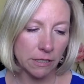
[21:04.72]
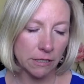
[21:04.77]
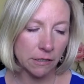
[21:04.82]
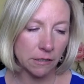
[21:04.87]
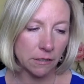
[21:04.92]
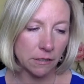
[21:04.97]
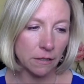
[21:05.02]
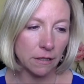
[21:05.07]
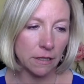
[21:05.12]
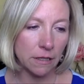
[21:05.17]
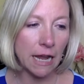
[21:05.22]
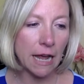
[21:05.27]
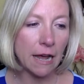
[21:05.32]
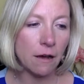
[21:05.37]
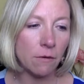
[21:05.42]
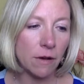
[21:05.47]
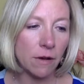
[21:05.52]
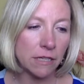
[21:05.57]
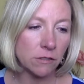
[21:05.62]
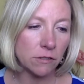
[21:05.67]
so
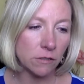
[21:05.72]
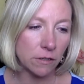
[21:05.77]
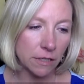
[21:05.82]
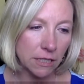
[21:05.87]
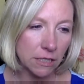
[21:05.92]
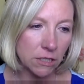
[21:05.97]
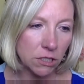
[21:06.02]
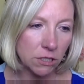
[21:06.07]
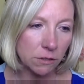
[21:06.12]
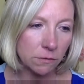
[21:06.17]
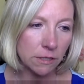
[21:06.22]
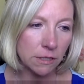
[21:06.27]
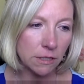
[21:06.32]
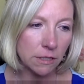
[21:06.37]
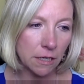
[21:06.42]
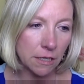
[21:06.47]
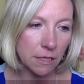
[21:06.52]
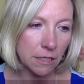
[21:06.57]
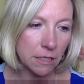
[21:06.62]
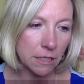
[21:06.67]
now I saw that
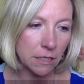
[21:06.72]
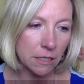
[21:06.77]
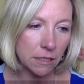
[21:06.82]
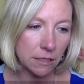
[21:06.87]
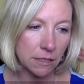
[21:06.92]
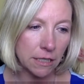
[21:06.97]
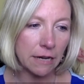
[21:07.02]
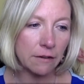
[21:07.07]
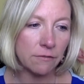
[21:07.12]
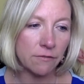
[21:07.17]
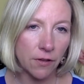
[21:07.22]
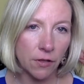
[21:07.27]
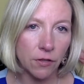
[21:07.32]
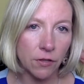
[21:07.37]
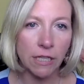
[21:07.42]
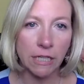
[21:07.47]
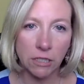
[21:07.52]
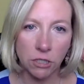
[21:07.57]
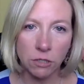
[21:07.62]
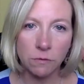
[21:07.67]
that I felt
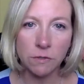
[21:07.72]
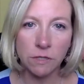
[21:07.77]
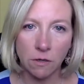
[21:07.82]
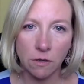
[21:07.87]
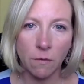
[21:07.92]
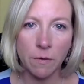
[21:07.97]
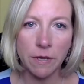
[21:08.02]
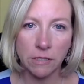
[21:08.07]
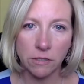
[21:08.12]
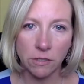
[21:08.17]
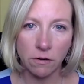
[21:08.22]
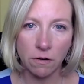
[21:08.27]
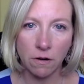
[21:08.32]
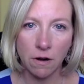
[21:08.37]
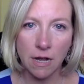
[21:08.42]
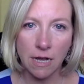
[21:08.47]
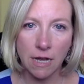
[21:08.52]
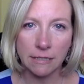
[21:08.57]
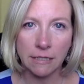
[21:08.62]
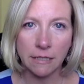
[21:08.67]
like she was going to
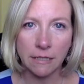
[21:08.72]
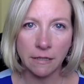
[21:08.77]
cross.